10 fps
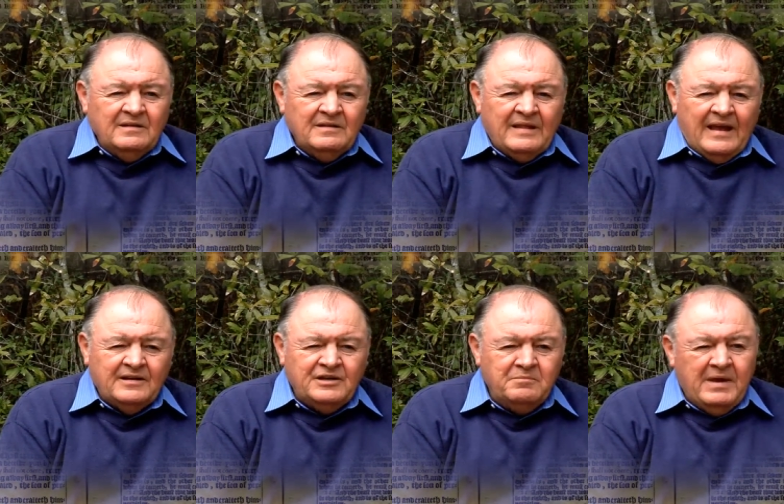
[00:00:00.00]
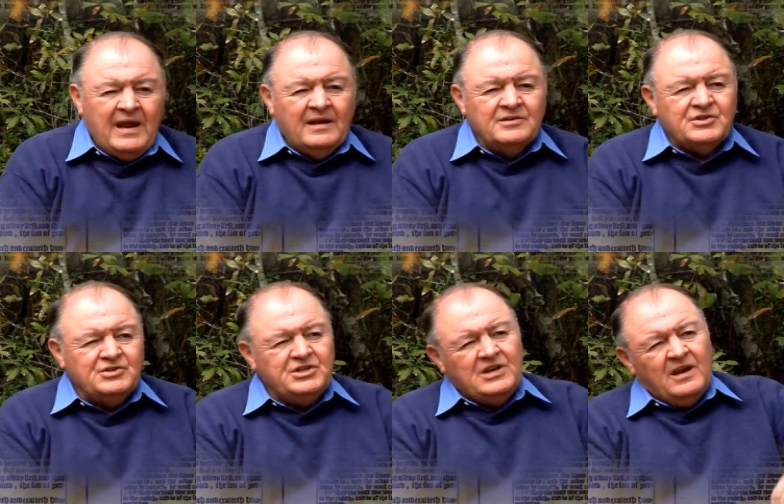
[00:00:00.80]
that demands a
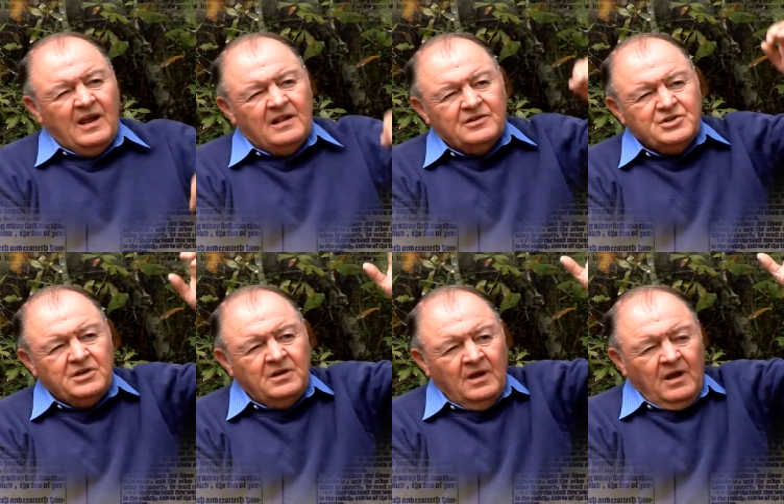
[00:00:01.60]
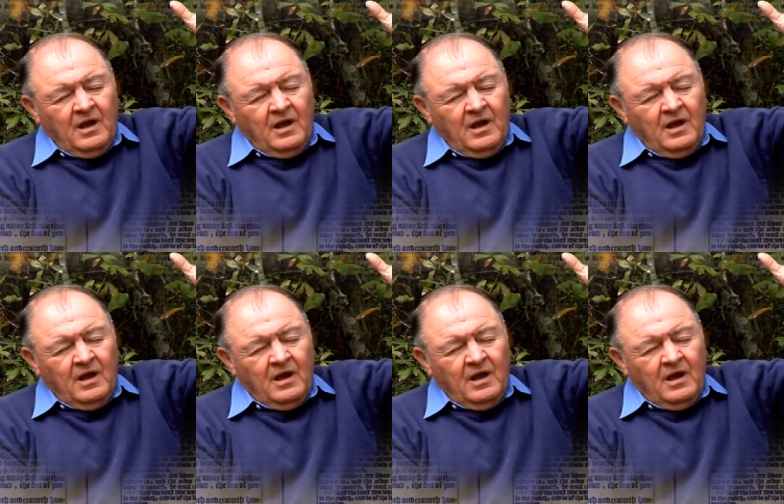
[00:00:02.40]
genealogy